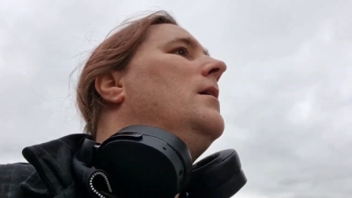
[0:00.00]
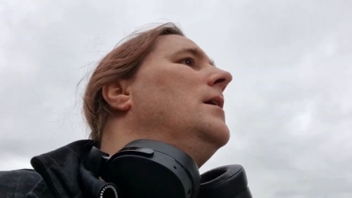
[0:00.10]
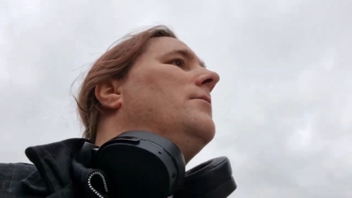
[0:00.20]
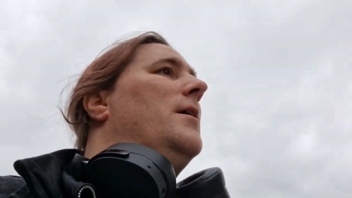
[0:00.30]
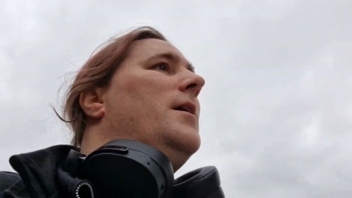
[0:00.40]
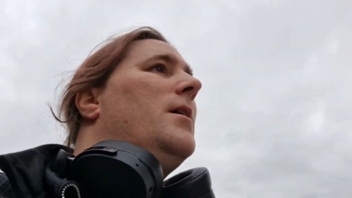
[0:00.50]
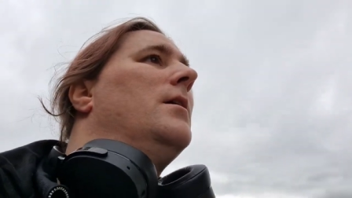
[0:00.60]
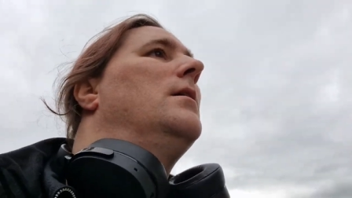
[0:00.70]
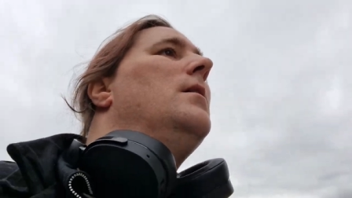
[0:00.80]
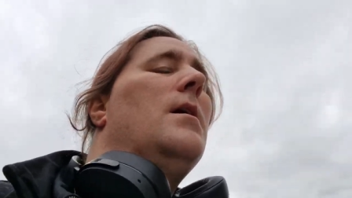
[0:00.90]
Anyway,
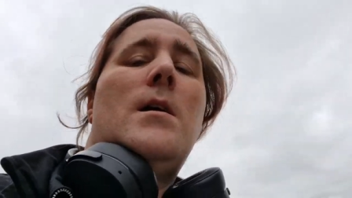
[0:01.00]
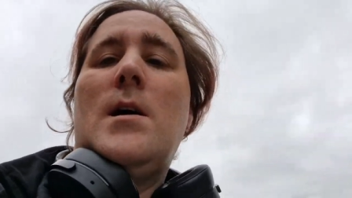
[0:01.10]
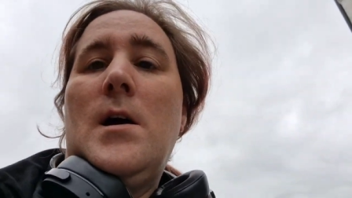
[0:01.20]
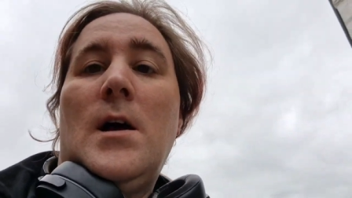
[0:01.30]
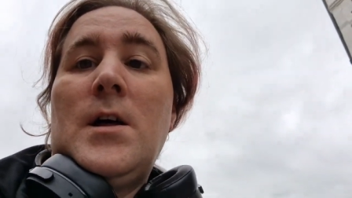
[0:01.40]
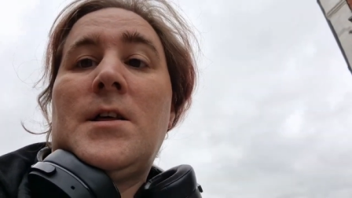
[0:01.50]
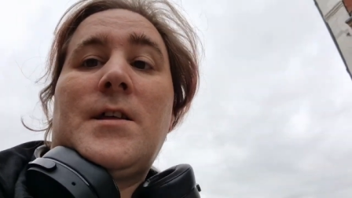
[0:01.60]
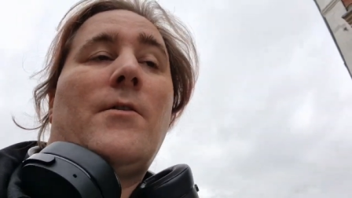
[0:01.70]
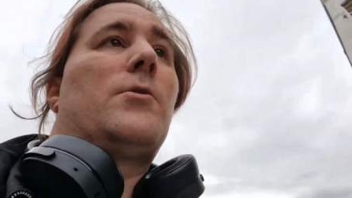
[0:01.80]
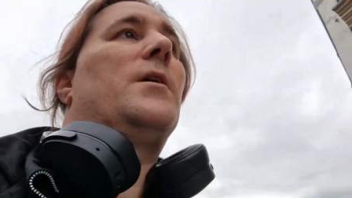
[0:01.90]
let's
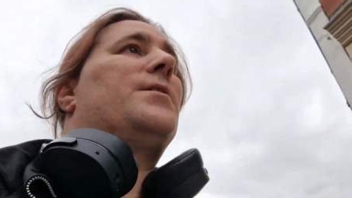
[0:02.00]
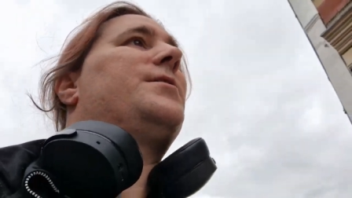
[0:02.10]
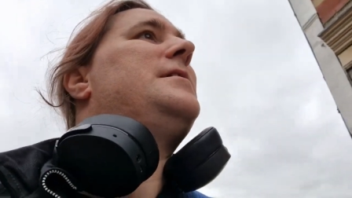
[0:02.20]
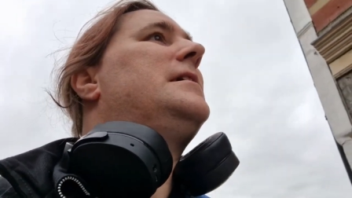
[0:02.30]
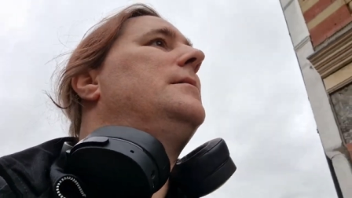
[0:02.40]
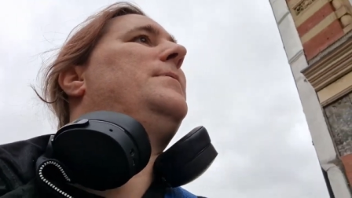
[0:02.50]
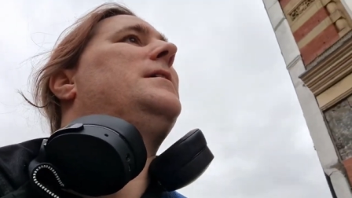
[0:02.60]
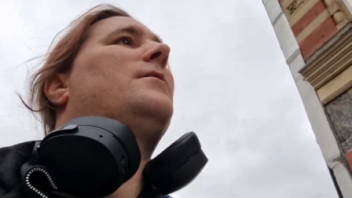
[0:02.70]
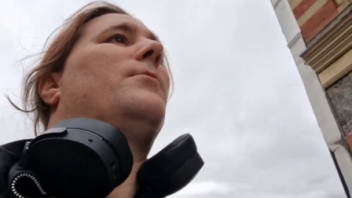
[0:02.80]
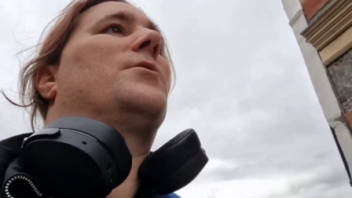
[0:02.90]
have a quick sneaky
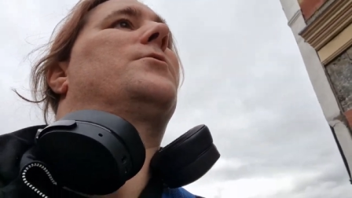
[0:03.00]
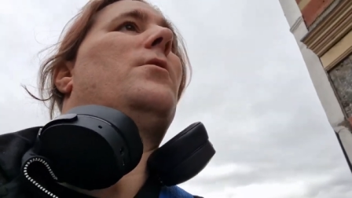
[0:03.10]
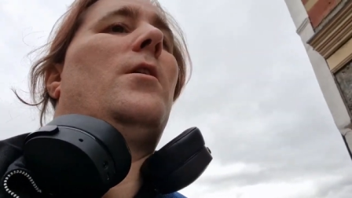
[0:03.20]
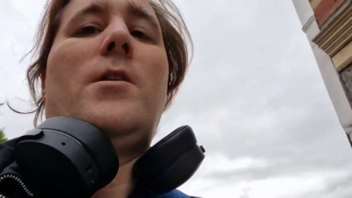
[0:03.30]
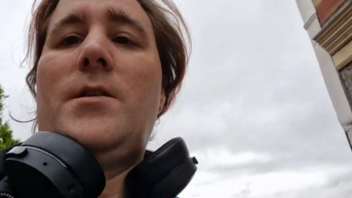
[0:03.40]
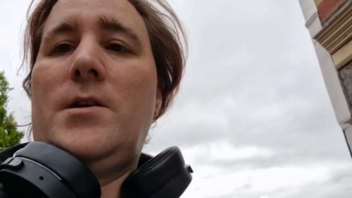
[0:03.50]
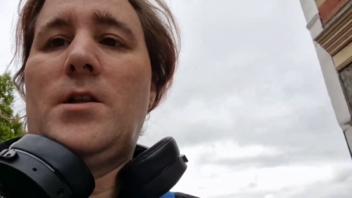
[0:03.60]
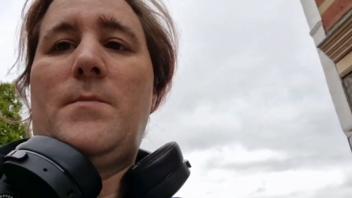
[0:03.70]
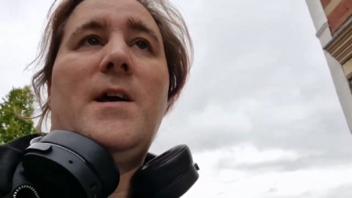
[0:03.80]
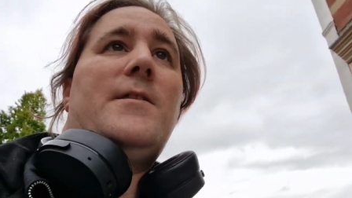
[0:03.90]
peek of what's going on on the
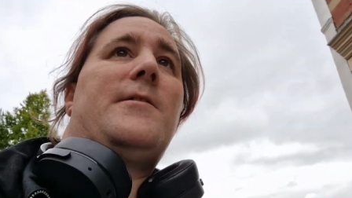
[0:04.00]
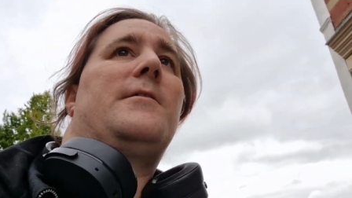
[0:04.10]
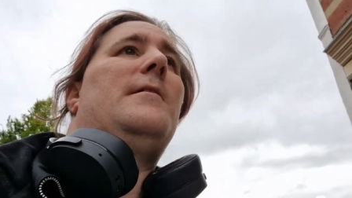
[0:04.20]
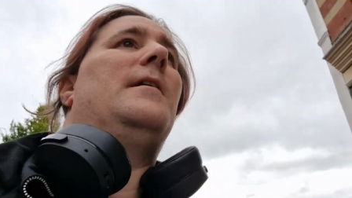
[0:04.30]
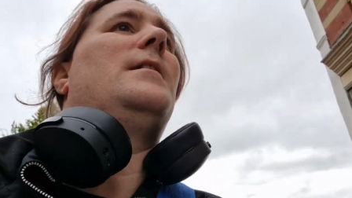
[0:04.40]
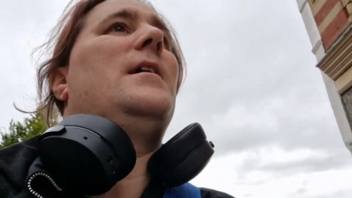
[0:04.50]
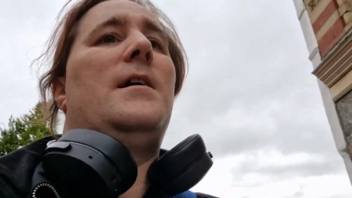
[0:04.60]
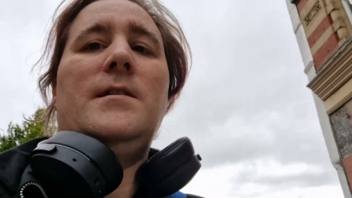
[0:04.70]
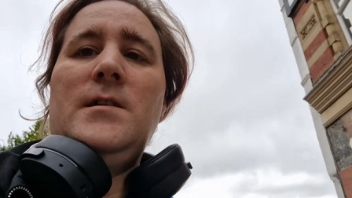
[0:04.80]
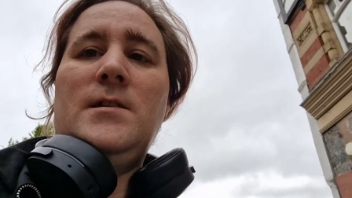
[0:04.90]
other bits and
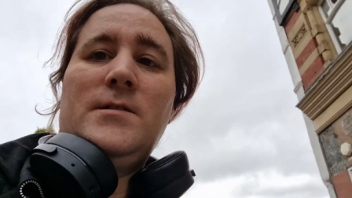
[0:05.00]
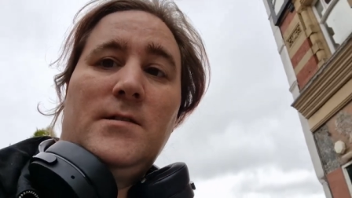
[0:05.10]
then